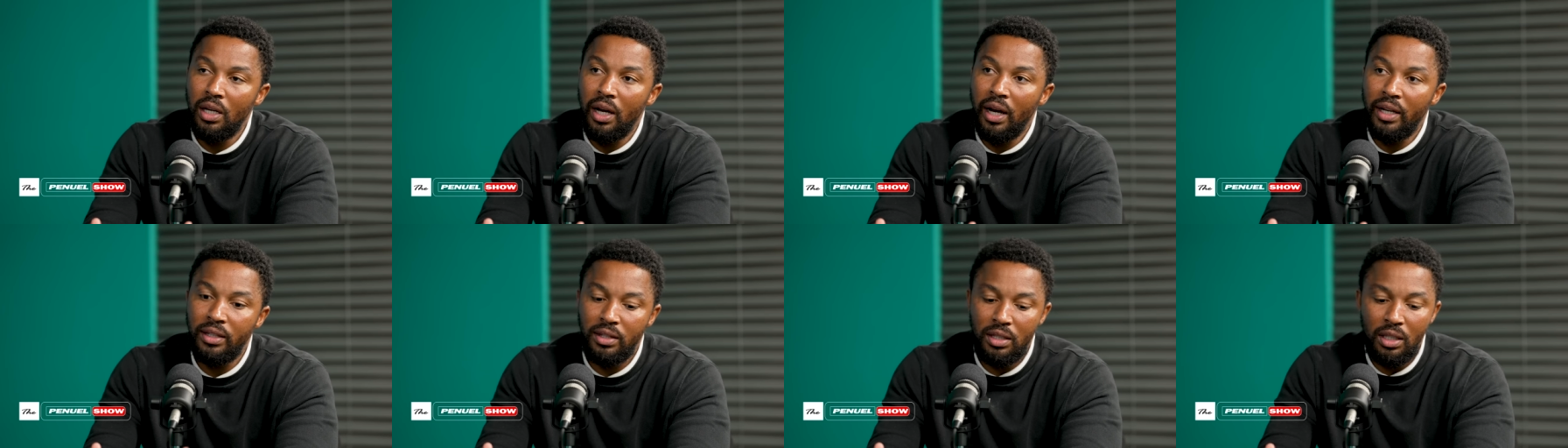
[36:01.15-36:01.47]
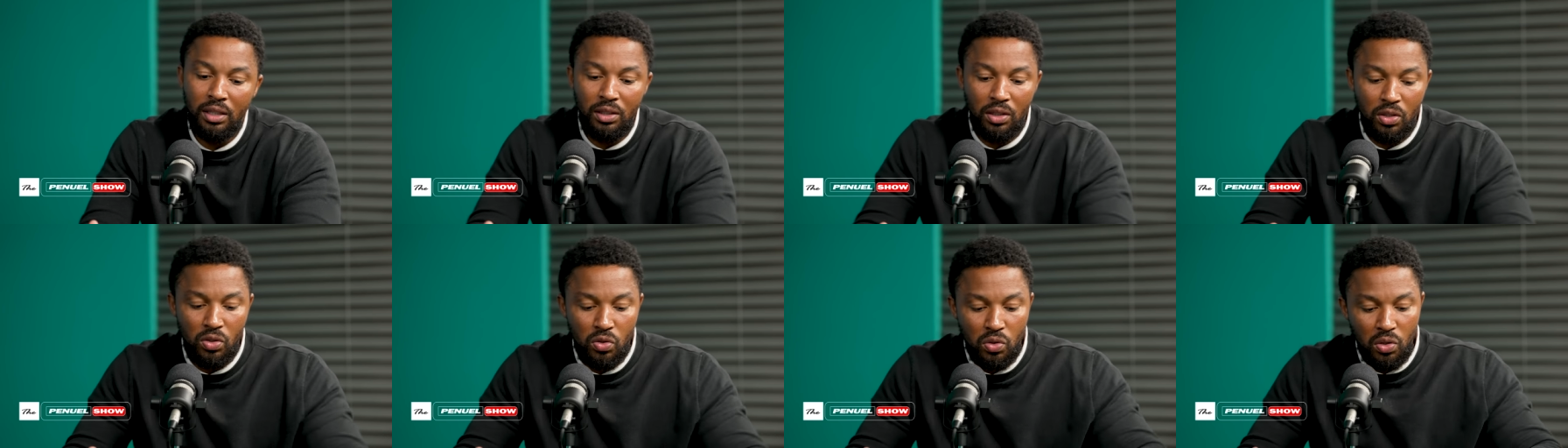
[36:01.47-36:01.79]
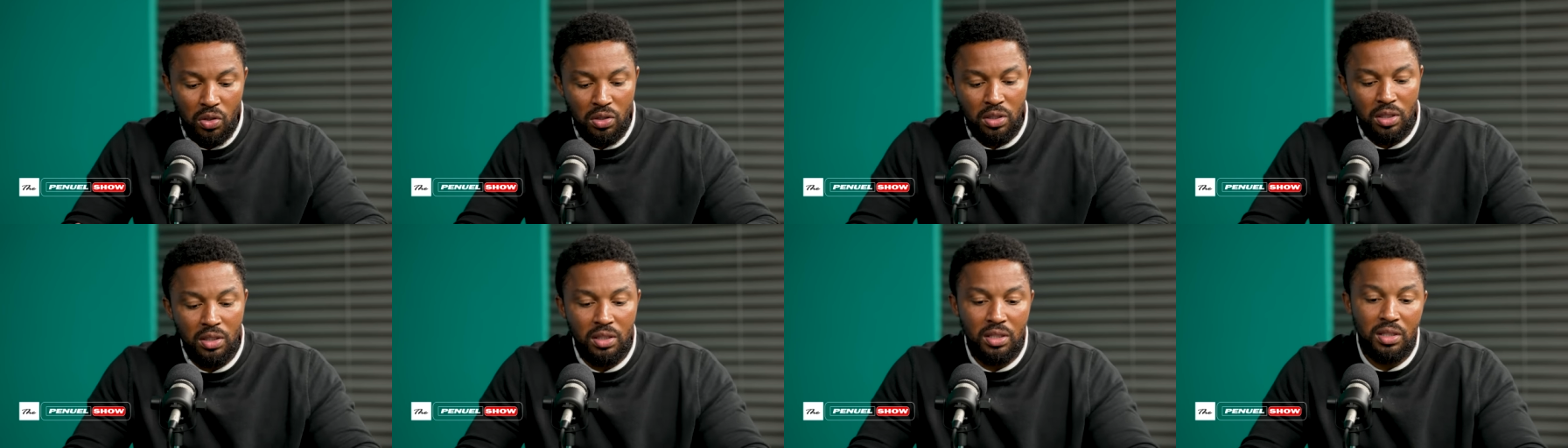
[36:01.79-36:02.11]
I think there's
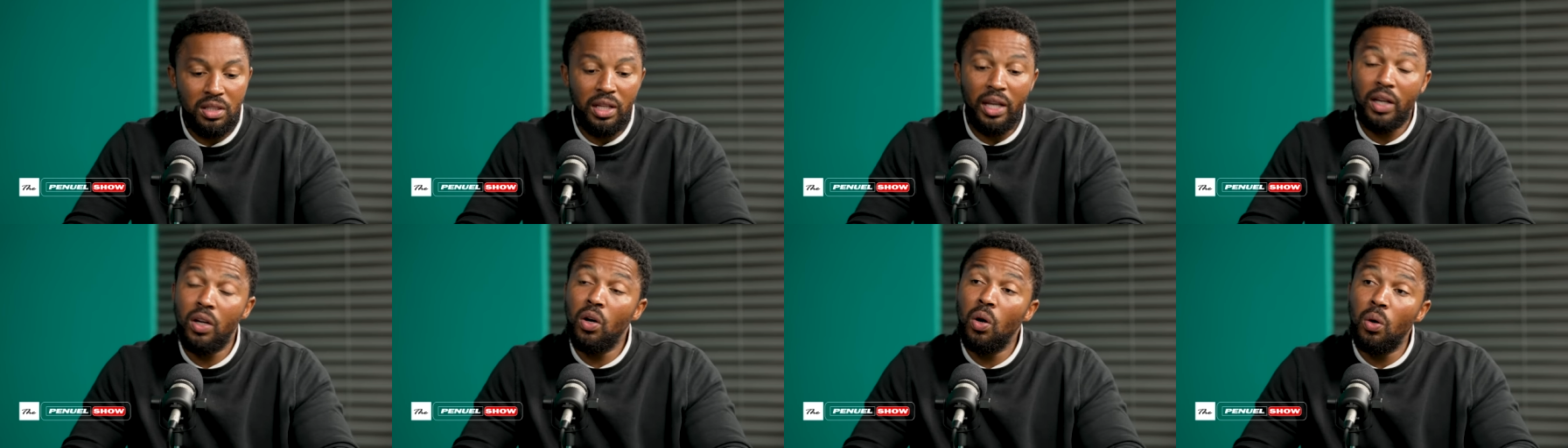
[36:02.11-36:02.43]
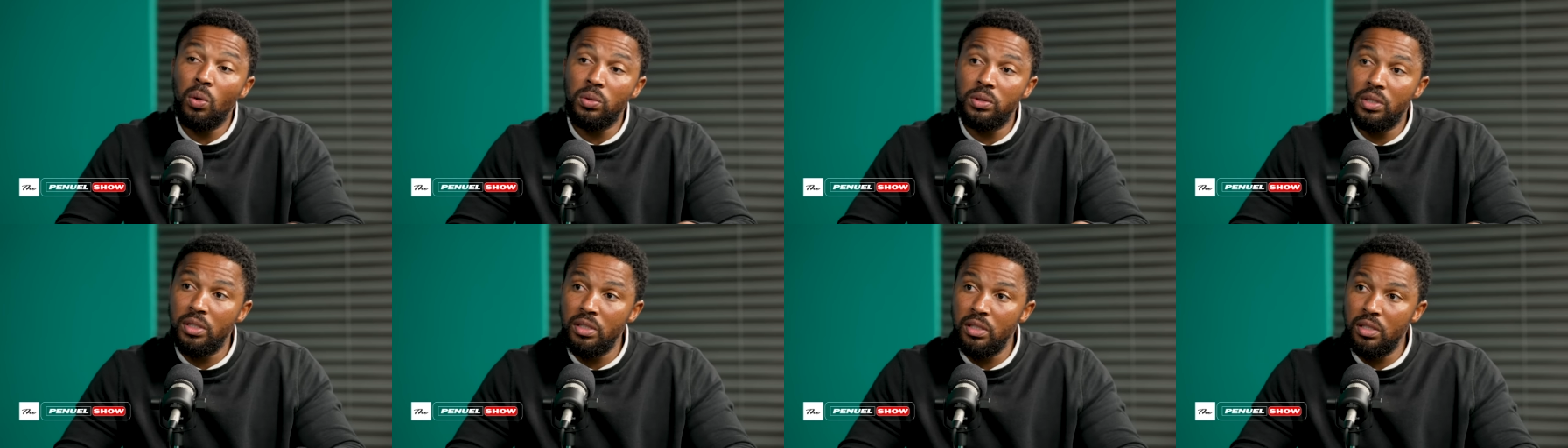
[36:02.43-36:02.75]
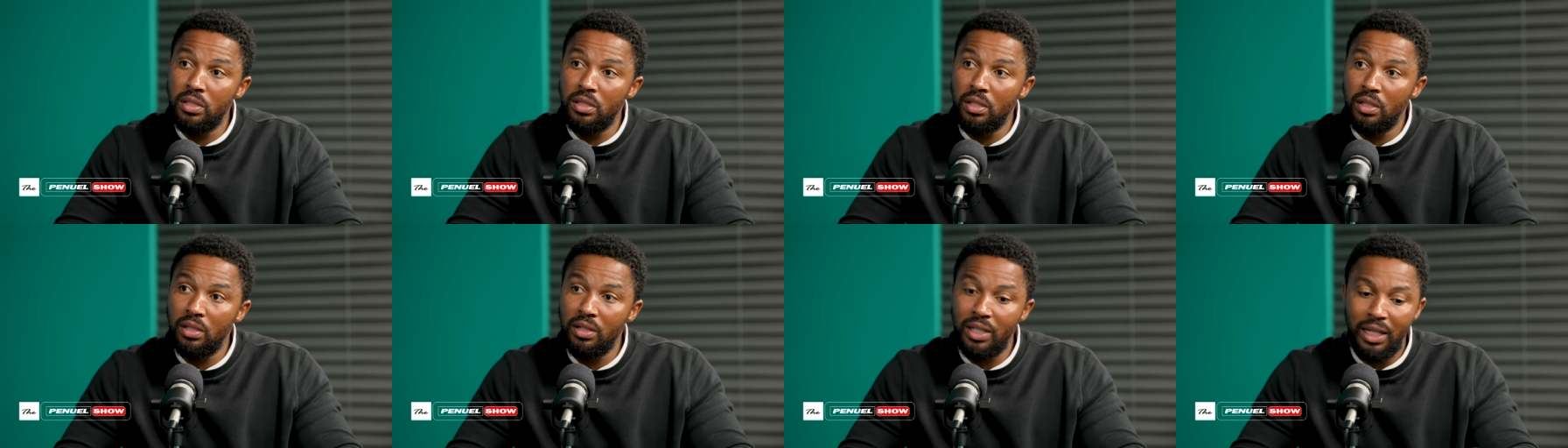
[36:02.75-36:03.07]
certain
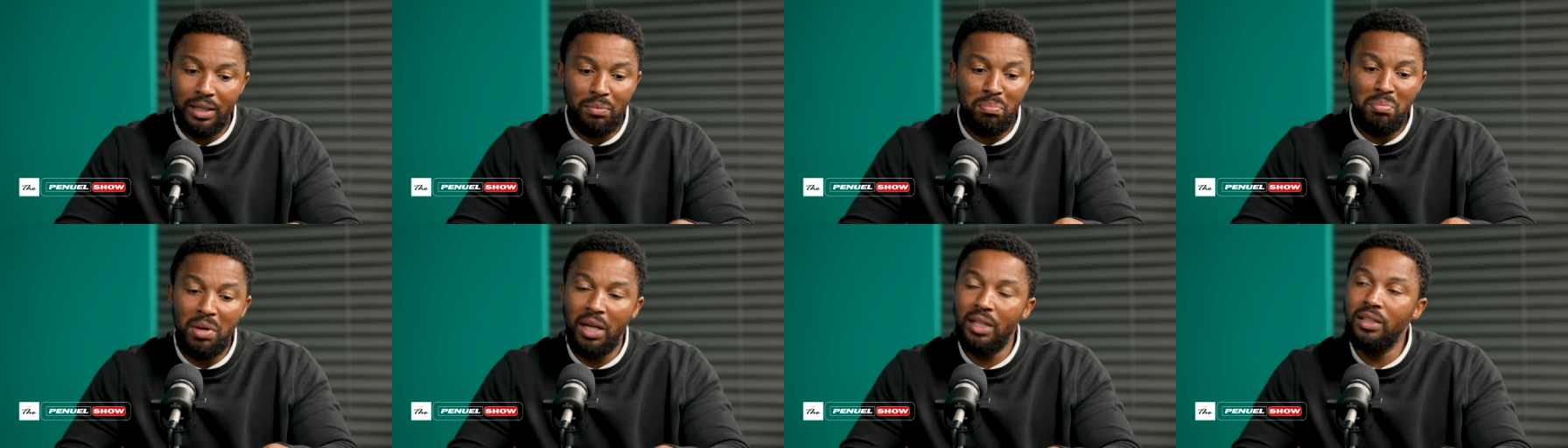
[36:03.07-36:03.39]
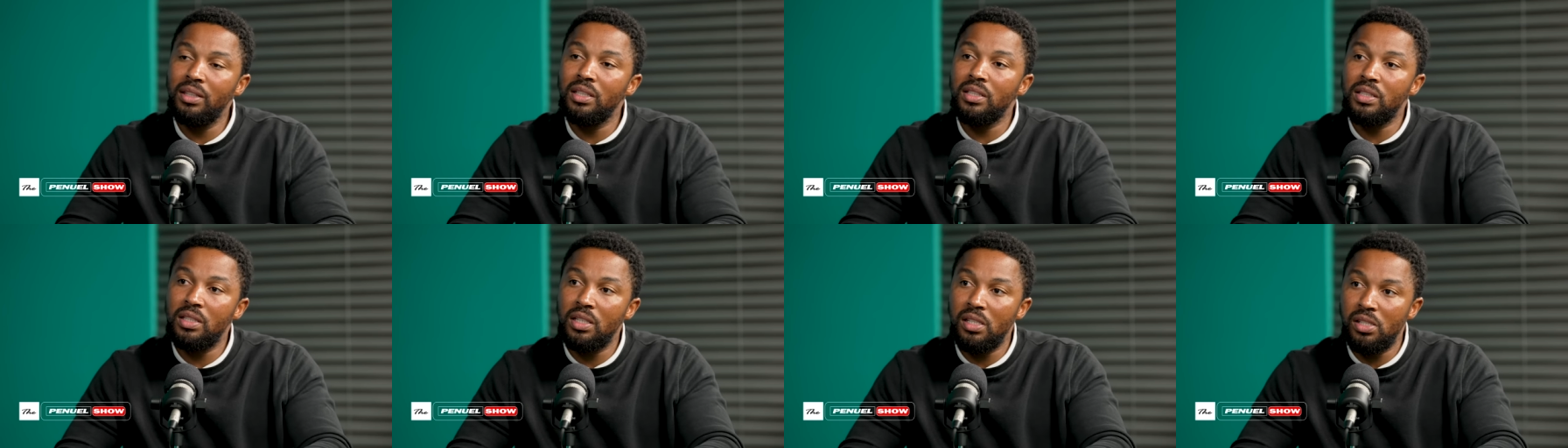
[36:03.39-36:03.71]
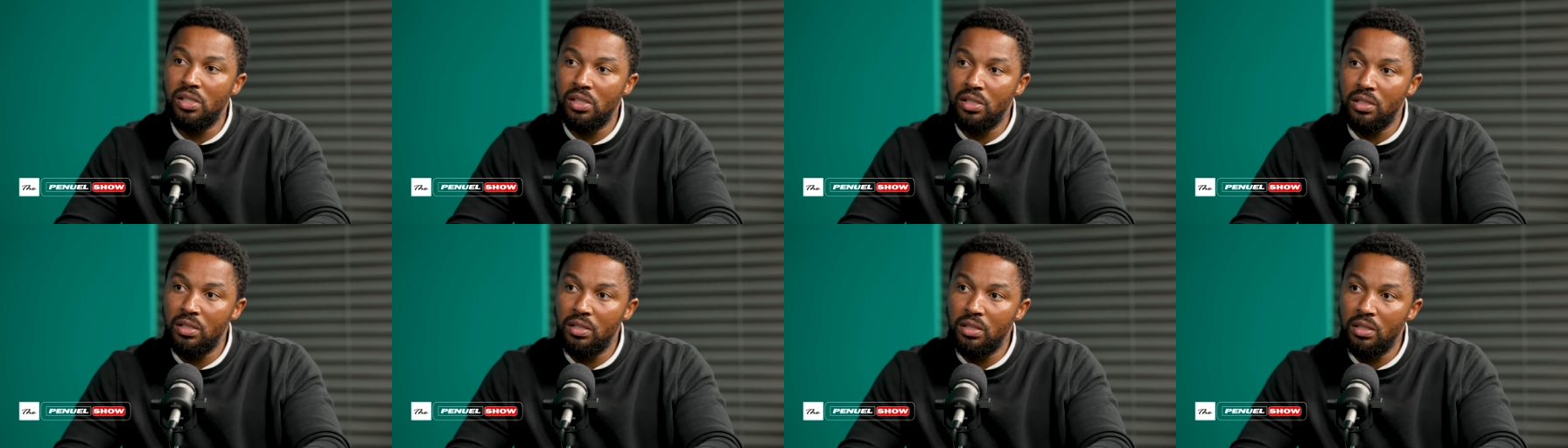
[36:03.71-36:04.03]
stakeholders that make
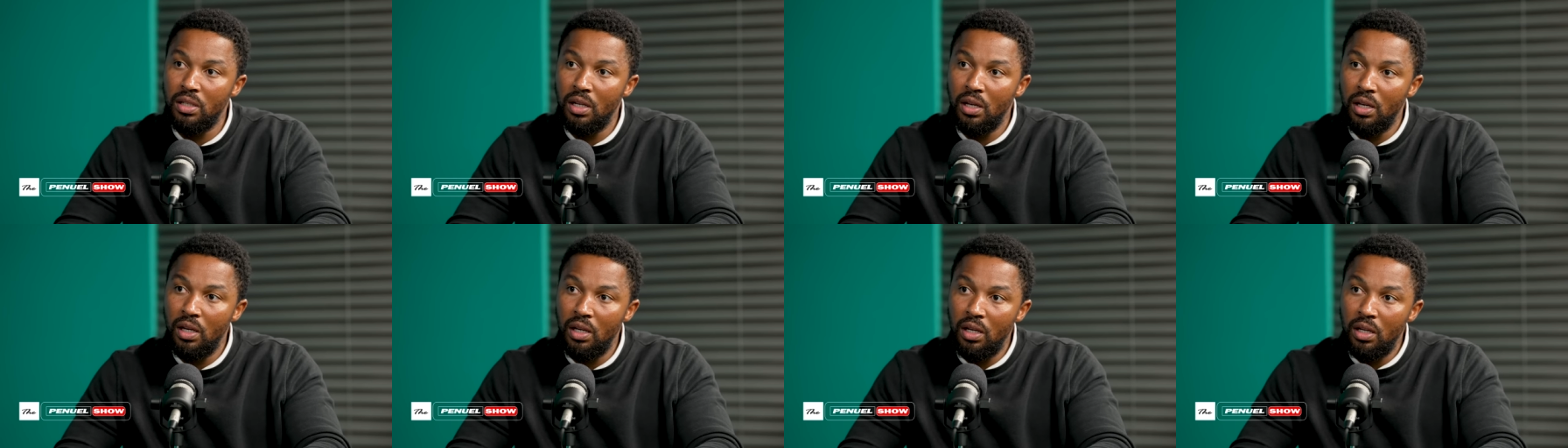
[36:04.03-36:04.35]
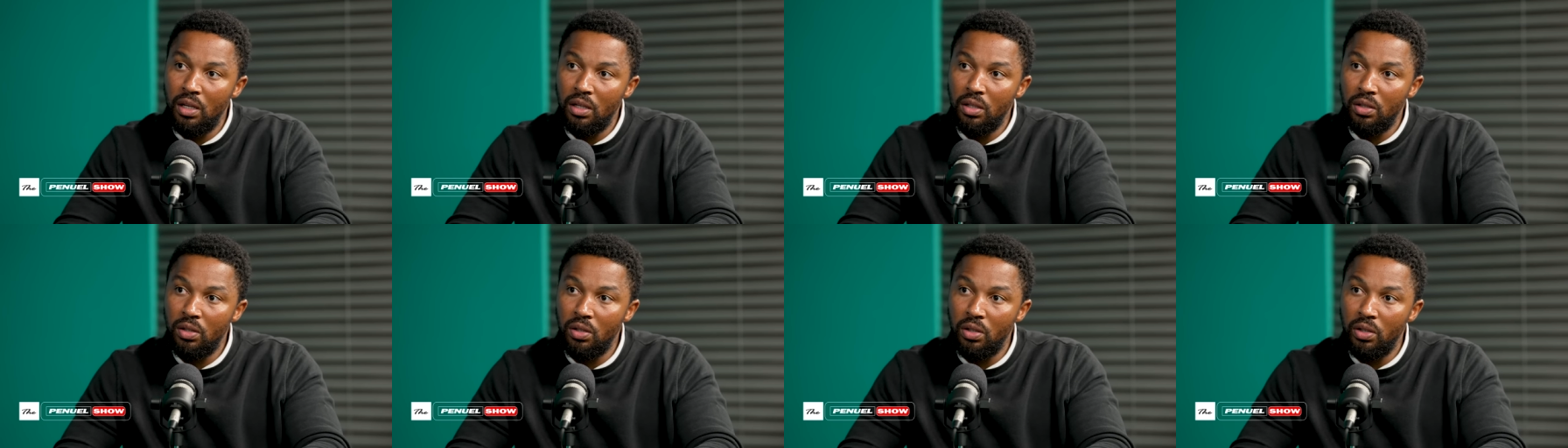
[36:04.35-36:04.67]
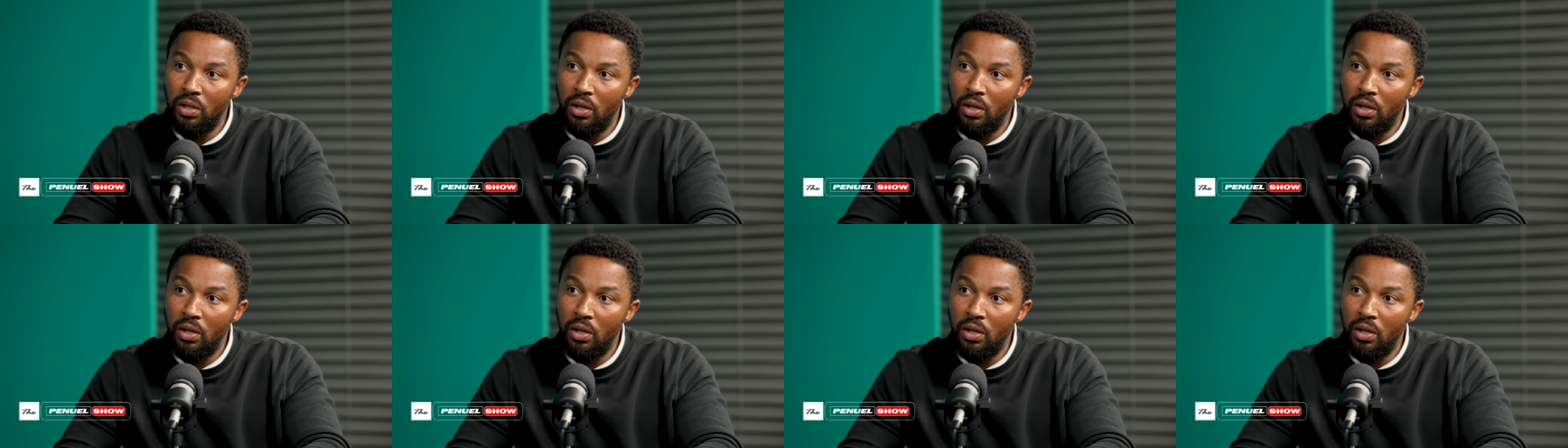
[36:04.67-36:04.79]
decisions. You